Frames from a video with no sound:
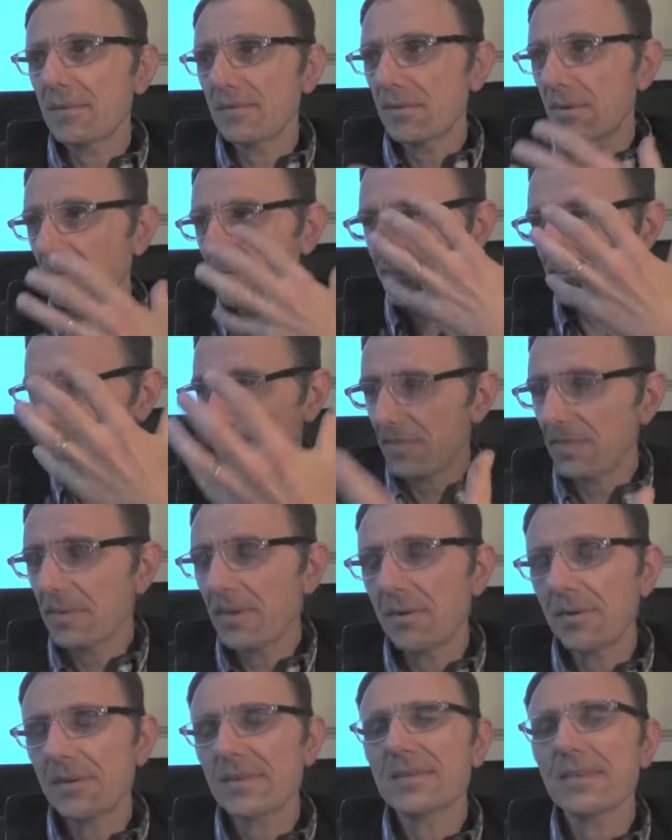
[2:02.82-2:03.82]
from
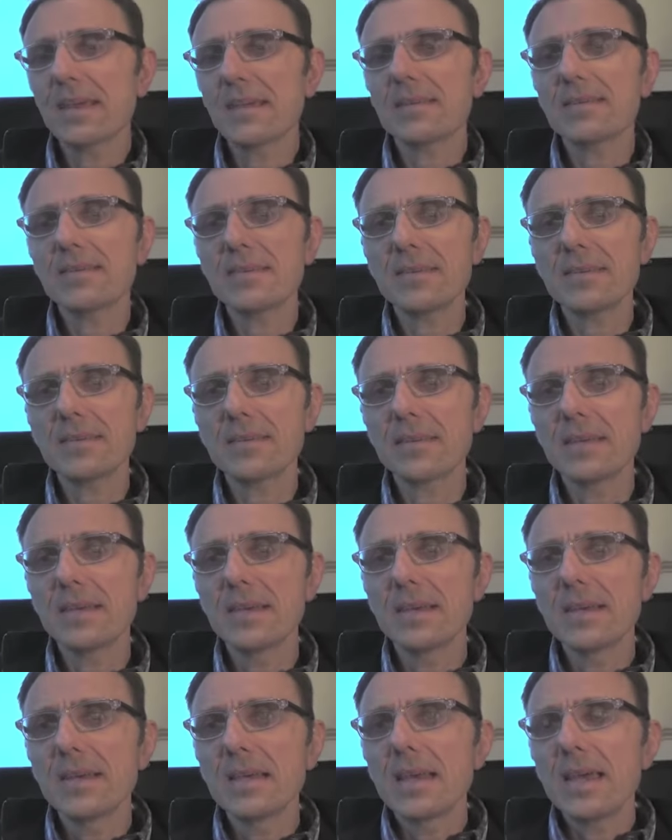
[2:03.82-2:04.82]
our senses
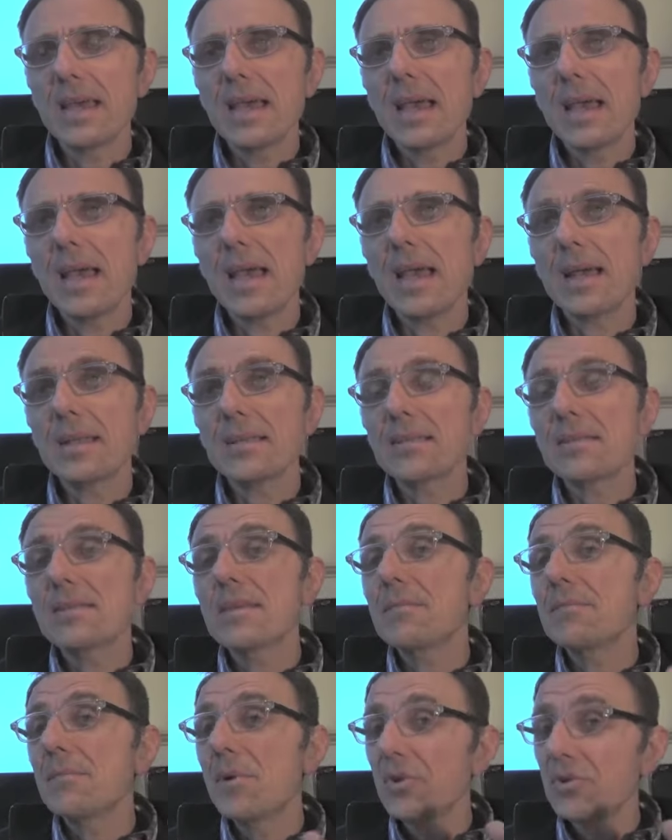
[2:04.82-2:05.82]
and
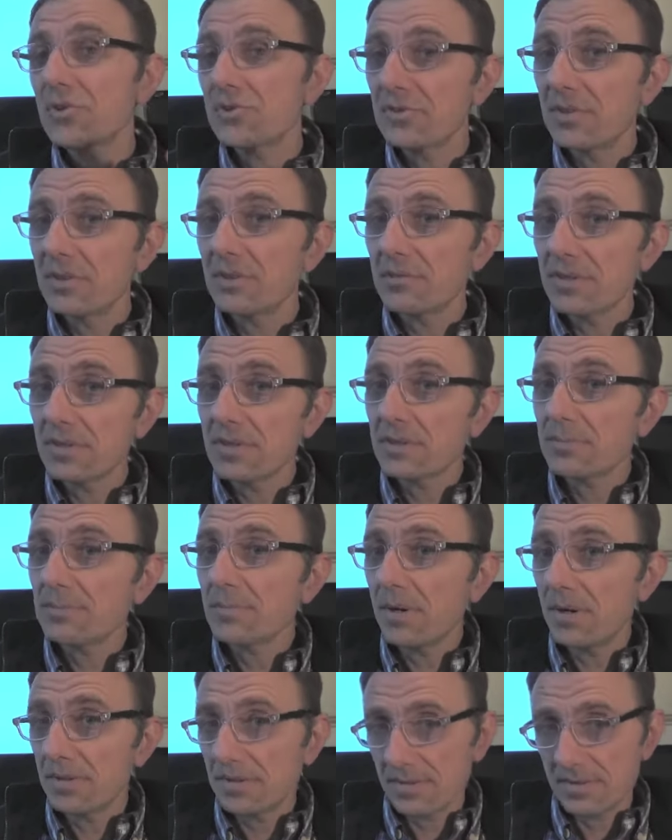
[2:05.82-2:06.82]
the emotional
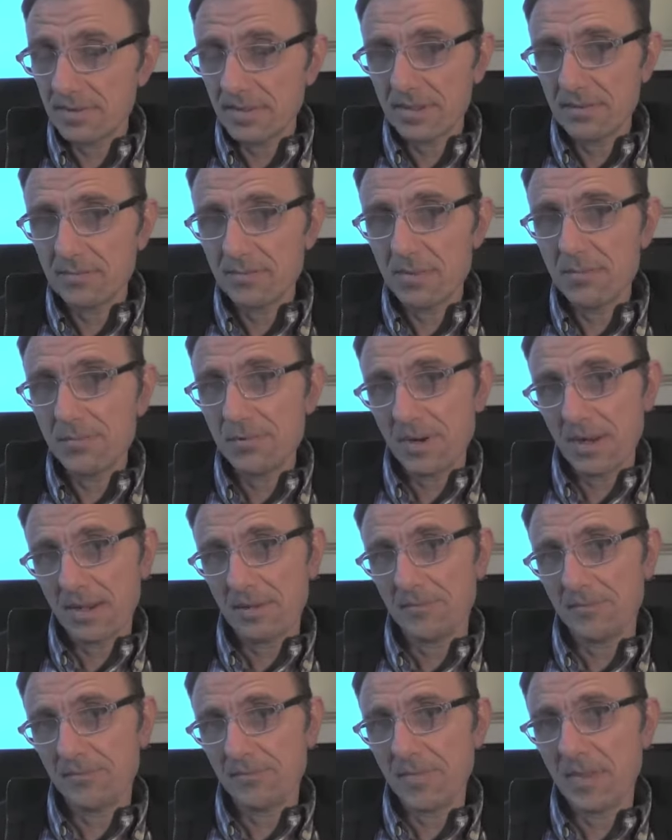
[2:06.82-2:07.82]
response that we
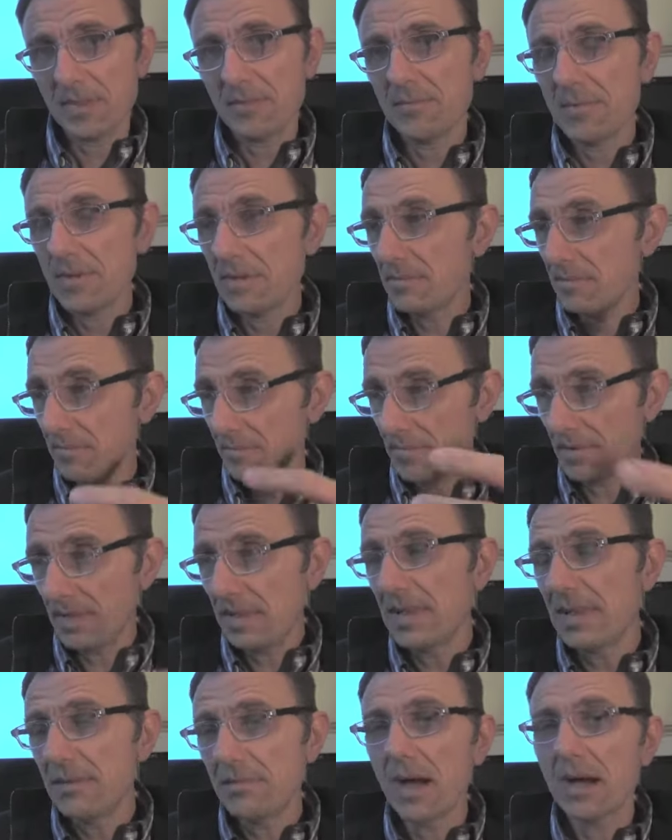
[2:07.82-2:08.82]
bring, that we
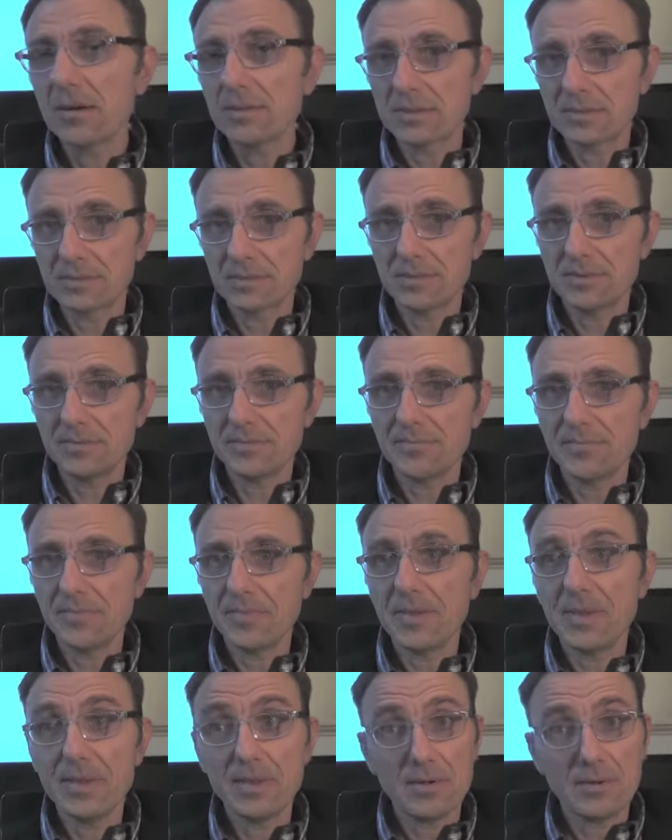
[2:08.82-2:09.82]
live out.
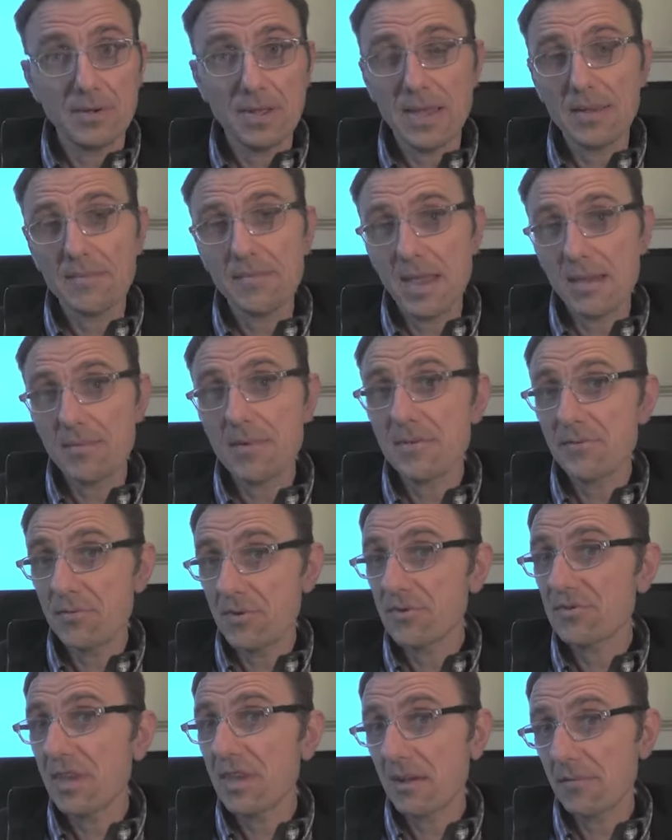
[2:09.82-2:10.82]
You know, maybe
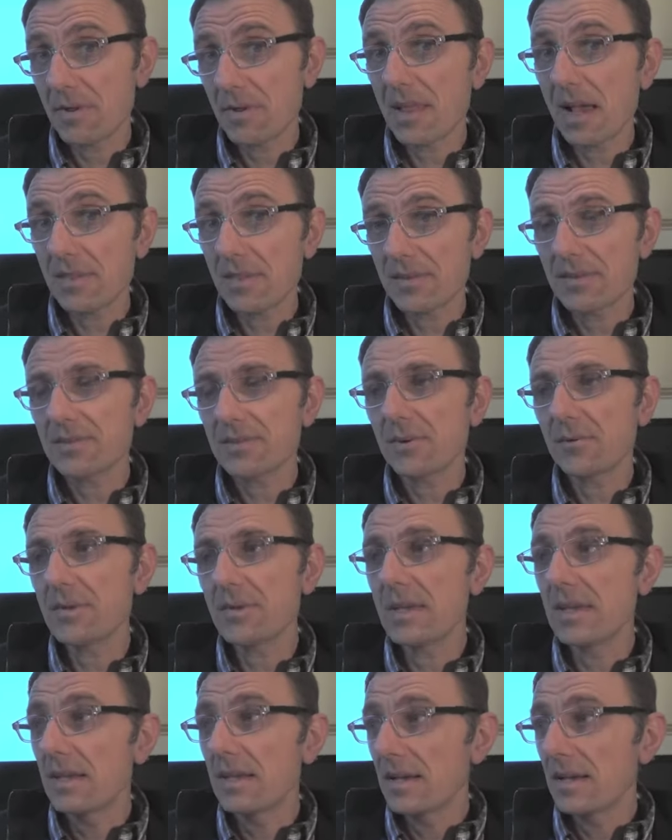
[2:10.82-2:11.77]
we share with others or we